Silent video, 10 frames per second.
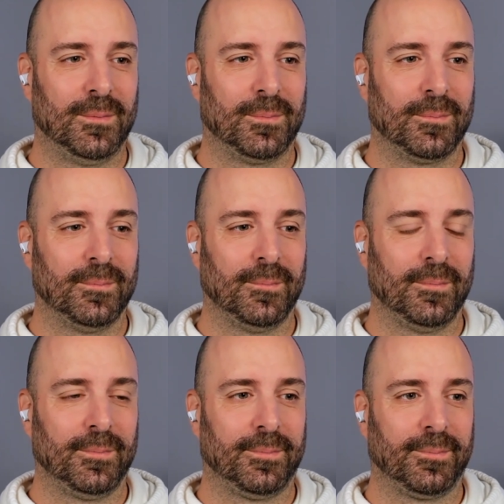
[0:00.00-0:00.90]

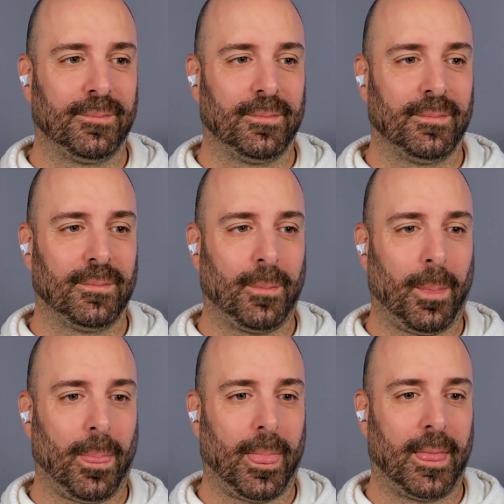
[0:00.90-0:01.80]

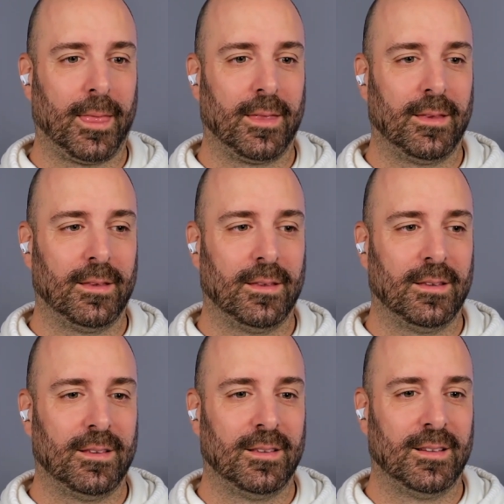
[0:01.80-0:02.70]

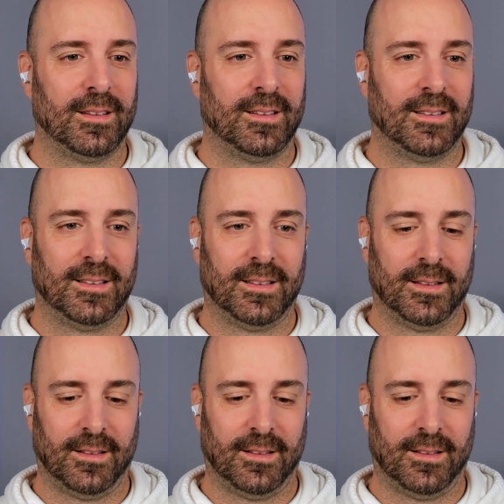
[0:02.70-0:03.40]
(no one is talking)